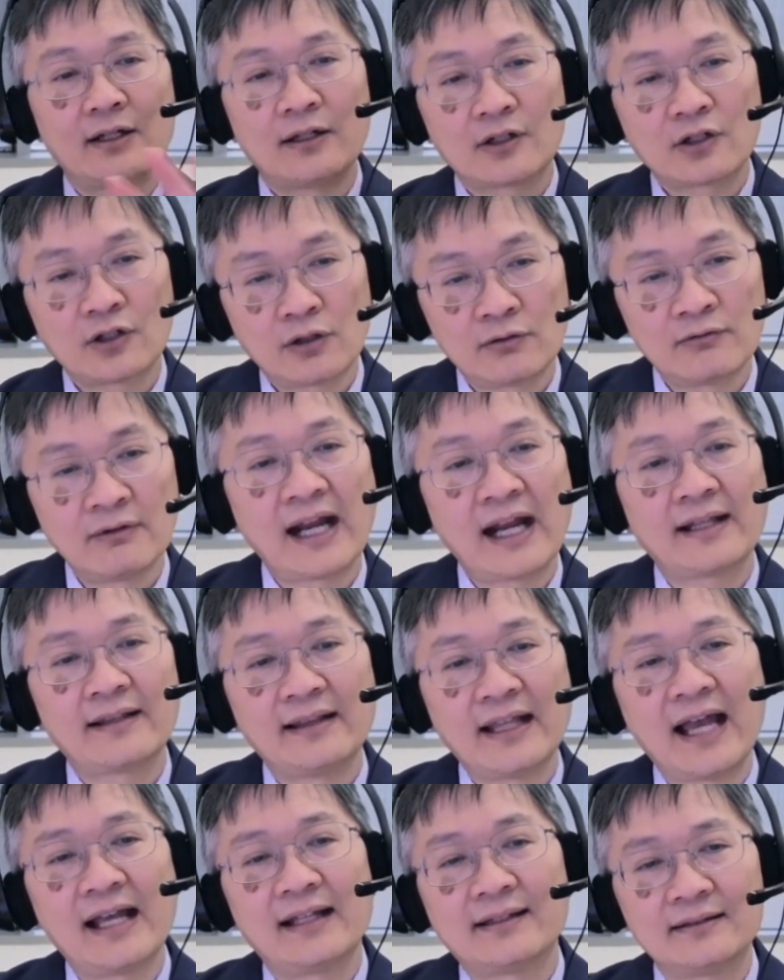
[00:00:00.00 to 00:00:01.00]
correct
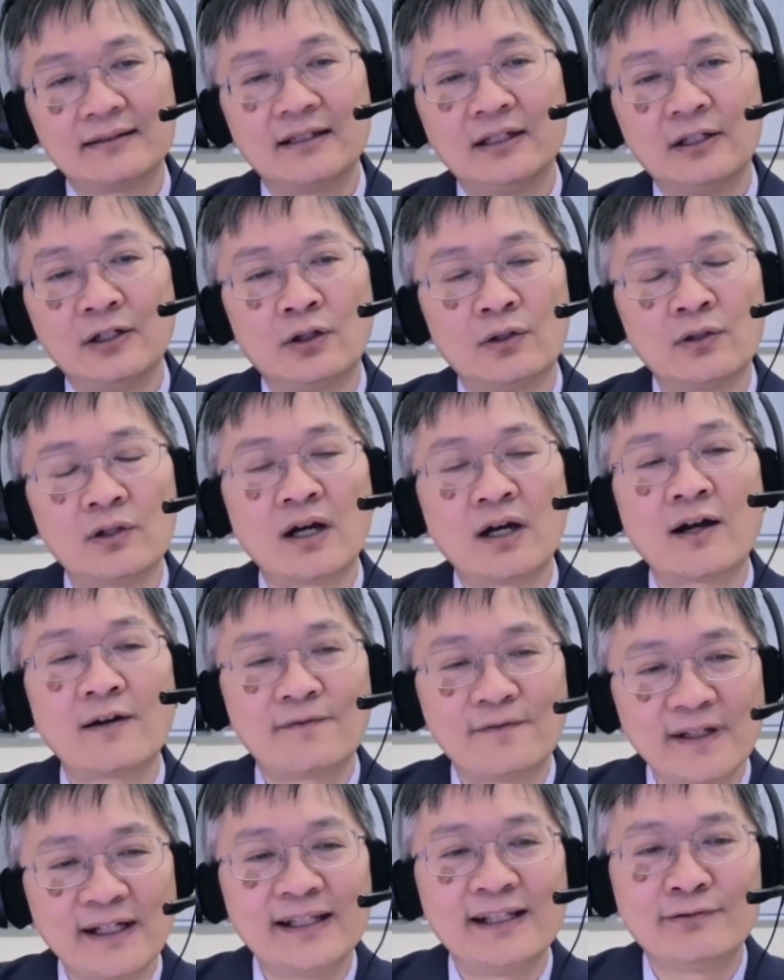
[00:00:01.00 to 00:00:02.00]
that, heart
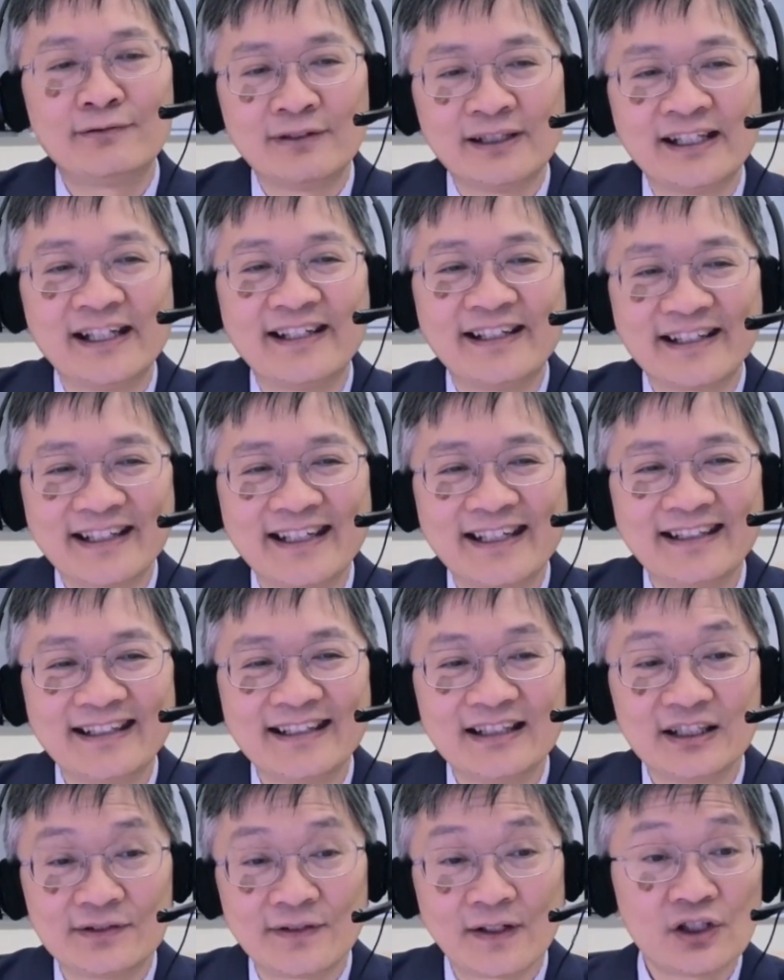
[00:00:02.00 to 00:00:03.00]
failure related kidney
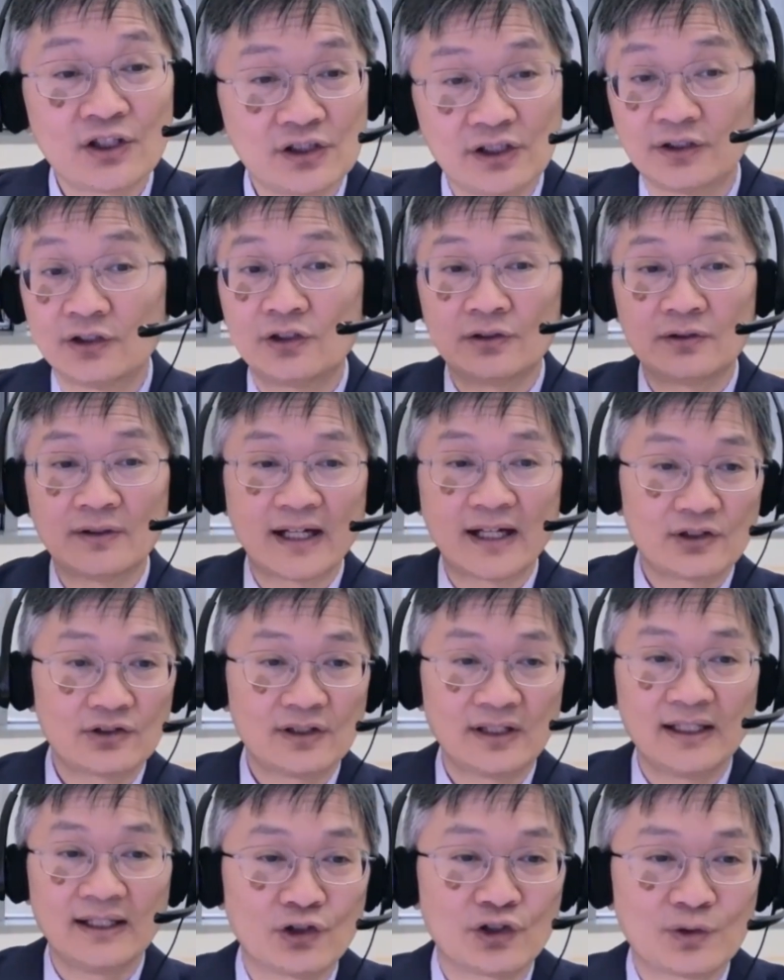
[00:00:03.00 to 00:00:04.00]
dysfunction to
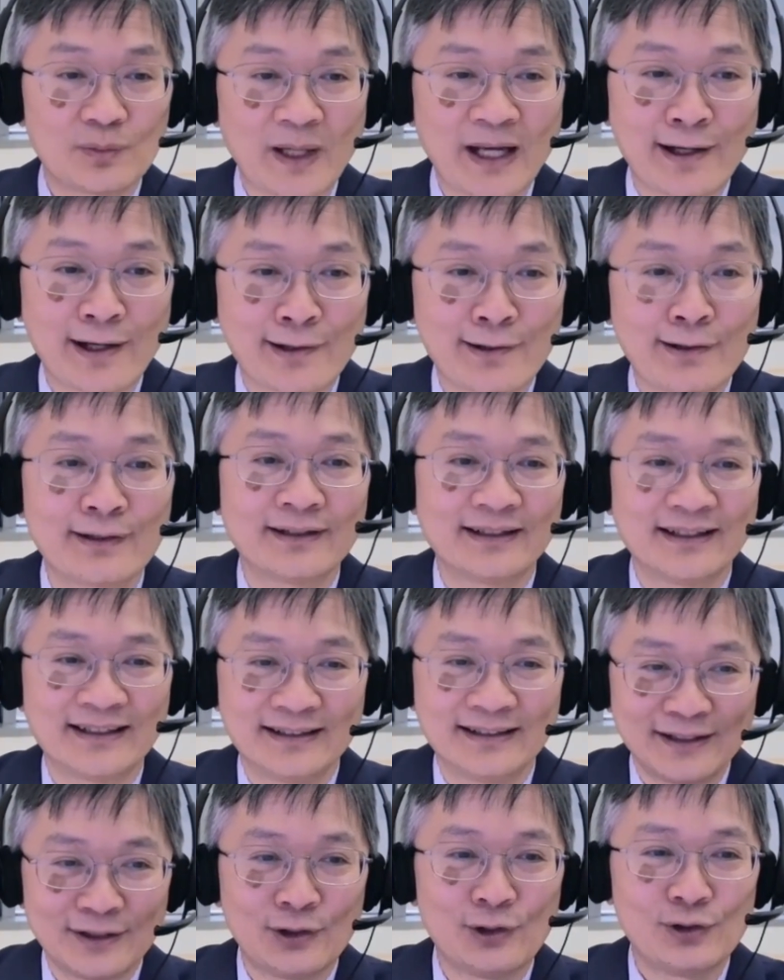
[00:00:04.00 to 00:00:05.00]
actually spare
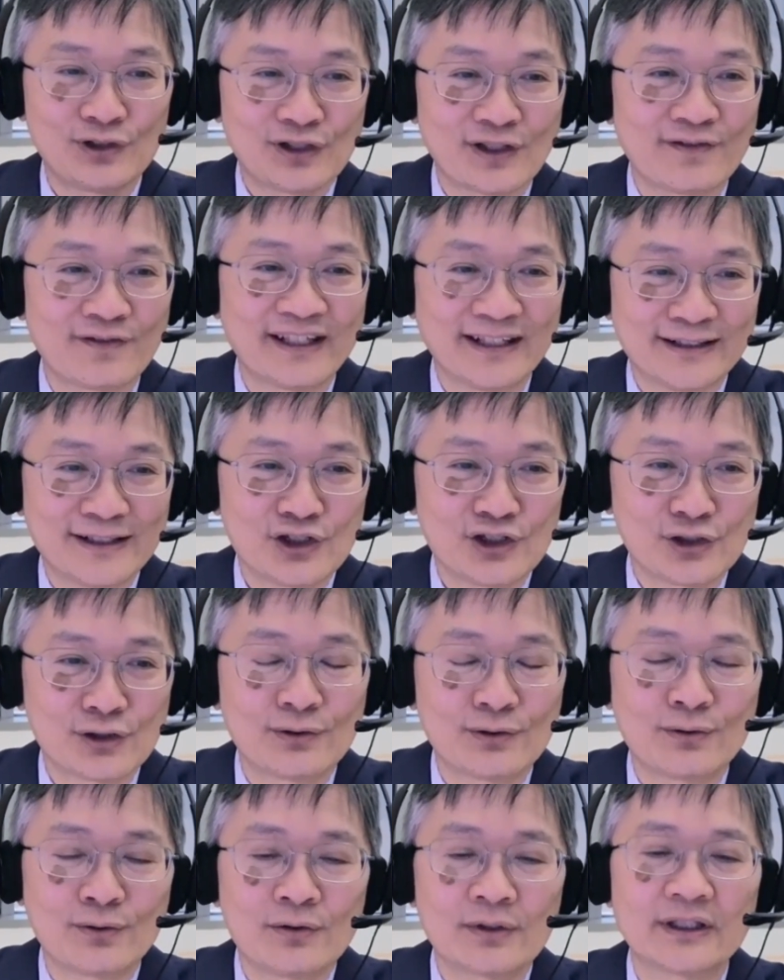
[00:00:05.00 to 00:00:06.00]
the use of an additional
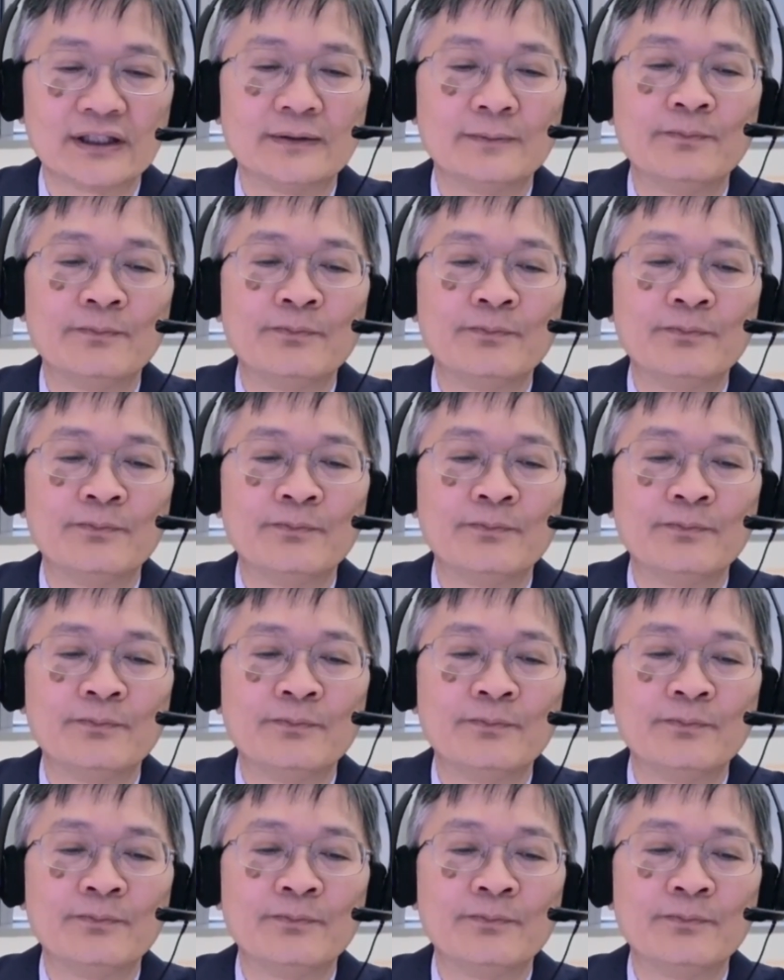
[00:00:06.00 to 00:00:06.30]
organ.